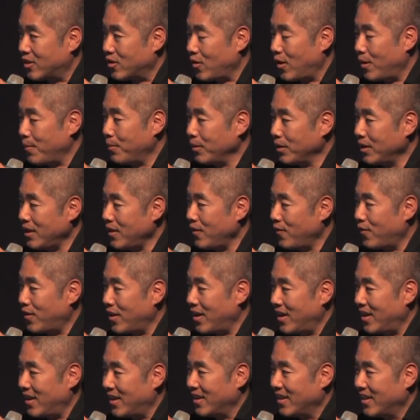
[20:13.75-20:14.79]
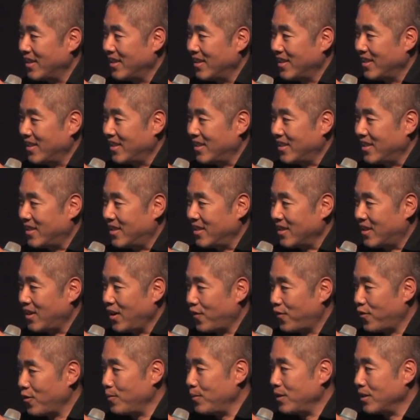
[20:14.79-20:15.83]
So I believe that the
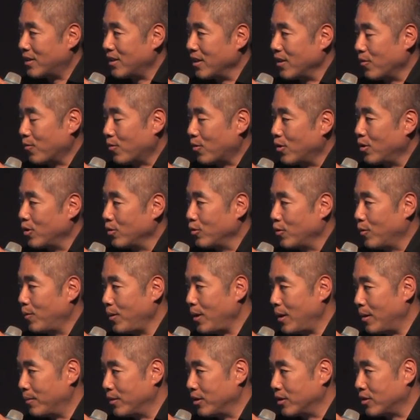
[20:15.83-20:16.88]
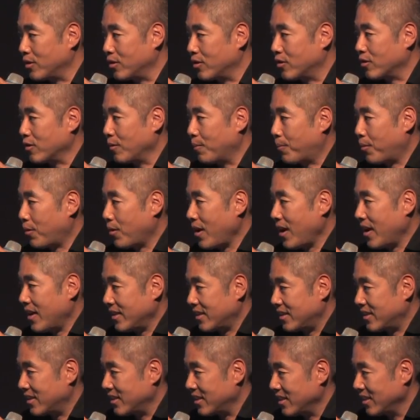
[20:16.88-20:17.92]
governments of the world will be able to
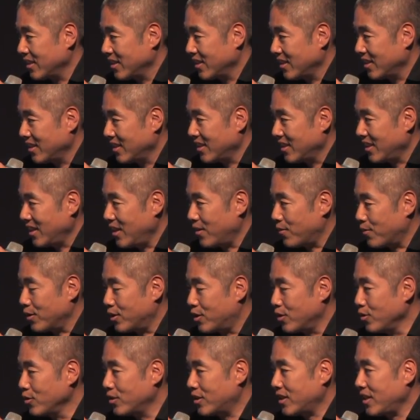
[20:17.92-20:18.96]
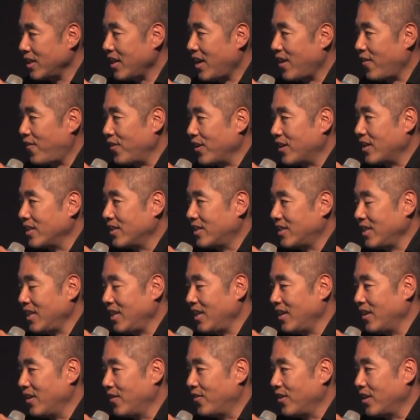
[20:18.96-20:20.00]
suppress and reduce the
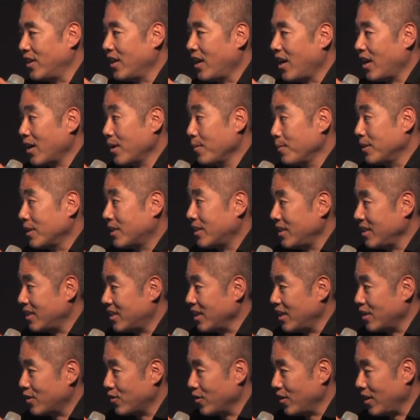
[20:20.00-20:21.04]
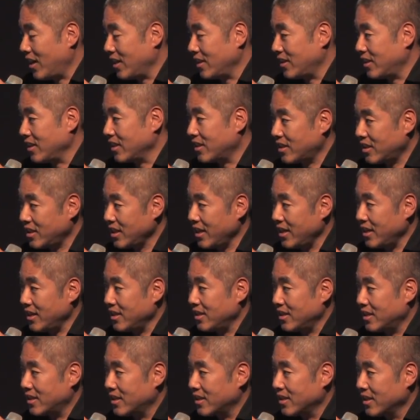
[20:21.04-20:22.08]
efficacy of anonymous decentralized
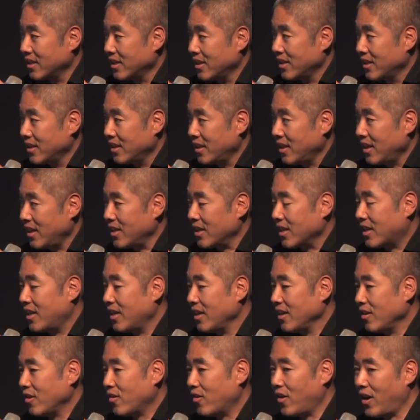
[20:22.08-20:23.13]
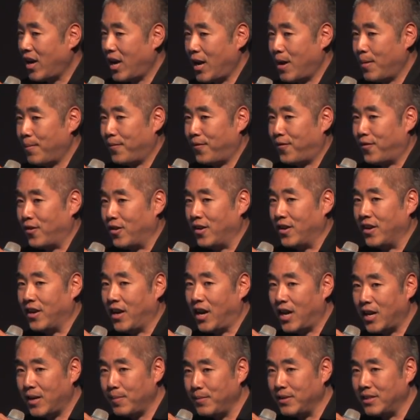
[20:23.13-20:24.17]
exchange, and the killer app for
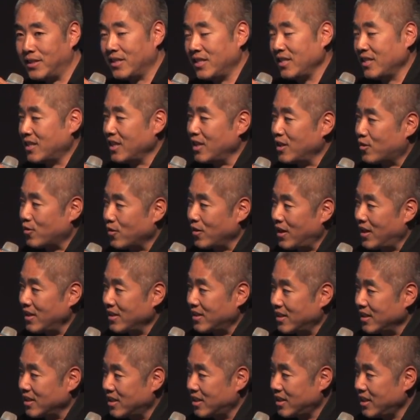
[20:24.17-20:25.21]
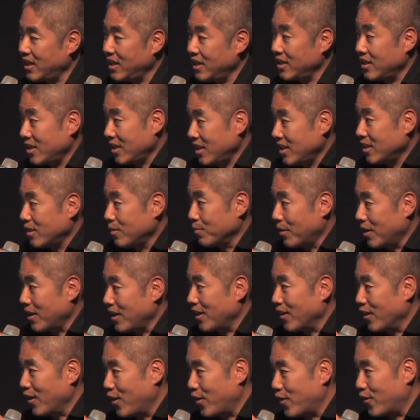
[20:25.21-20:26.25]
anonymous decentralized exchange is money
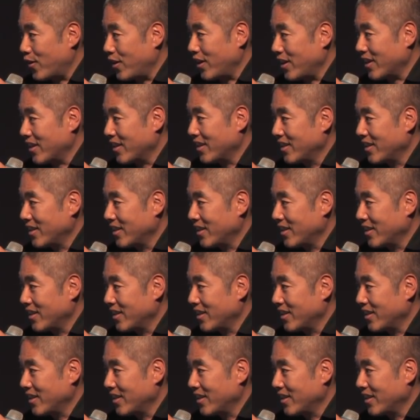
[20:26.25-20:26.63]
laundering.